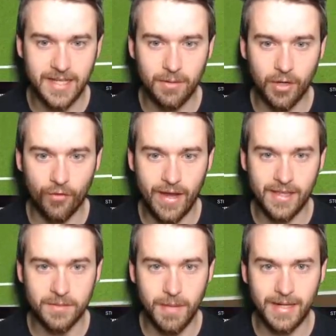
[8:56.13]
Now Correa.
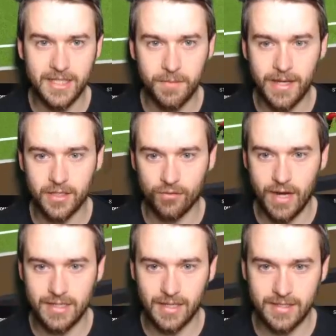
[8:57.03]
There's a man in space on the
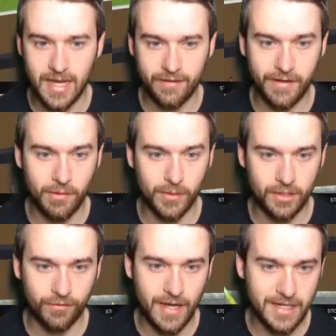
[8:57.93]
right-hand side if anyone wants
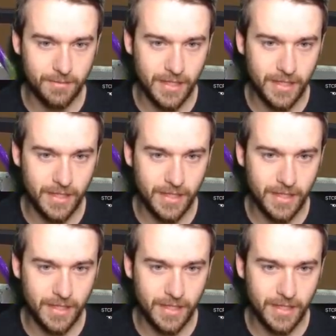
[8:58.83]
to find him.